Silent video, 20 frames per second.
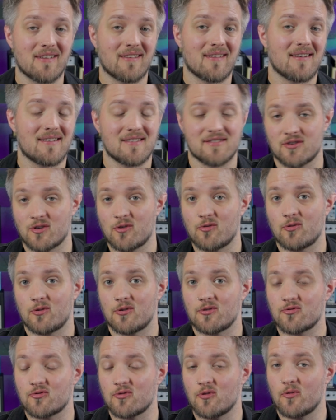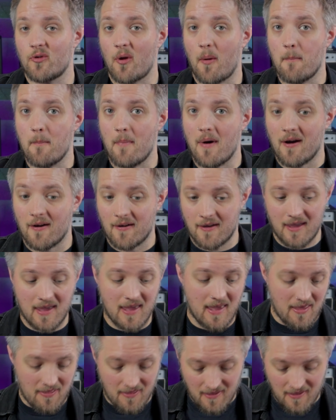Guitars Crossroad Marquee.